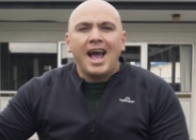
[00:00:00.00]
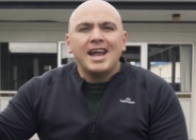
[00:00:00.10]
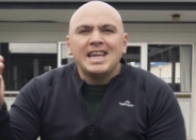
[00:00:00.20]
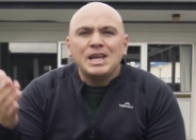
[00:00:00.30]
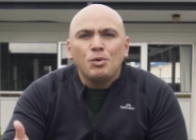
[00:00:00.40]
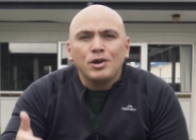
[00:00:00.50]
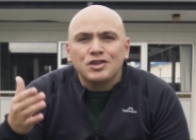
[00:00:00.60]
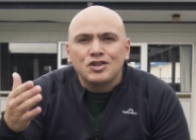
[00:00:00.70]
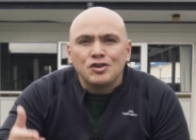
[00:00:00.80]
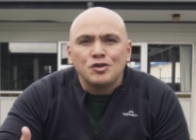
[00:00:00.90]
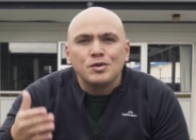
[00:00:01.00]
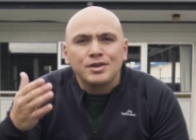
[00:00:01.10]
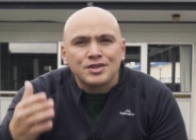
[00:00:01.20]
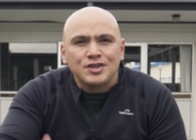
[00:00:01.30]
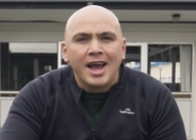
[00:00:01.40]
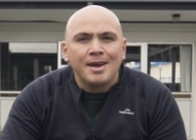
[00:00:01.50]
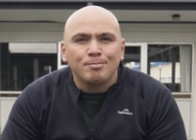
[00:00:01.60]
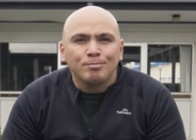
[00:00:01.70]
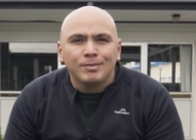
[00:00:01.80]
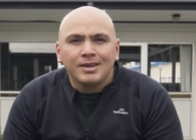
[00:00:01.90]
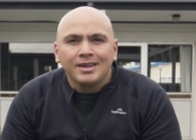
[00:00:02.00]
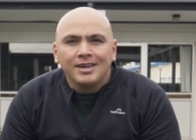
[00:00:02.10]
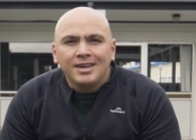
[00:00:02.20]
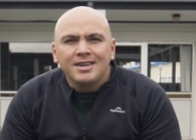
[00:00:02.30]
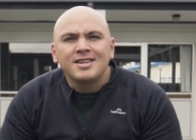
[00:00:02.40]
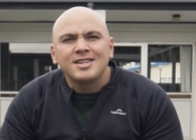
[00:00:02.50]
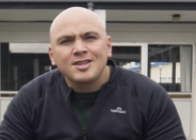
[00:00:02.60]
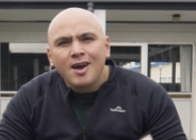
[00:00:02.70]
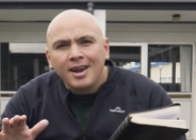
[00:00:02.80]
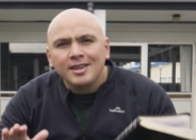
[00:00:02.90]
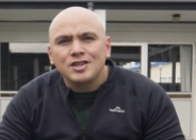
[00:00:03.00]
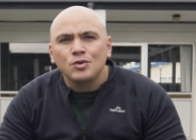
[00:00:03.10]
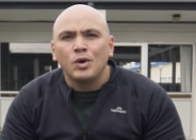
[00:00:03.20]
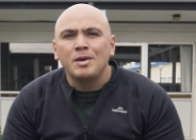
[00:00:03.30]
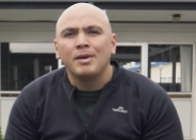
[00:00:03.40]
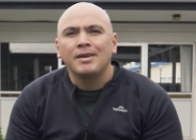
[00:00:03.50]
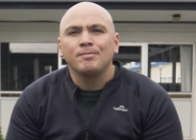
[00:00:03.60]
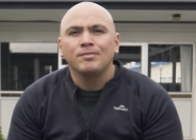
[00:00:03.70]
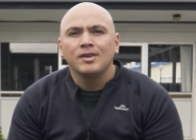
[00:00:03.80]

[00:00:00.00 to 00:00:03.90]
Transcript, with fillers: and He wants to do the same to silence the weeping,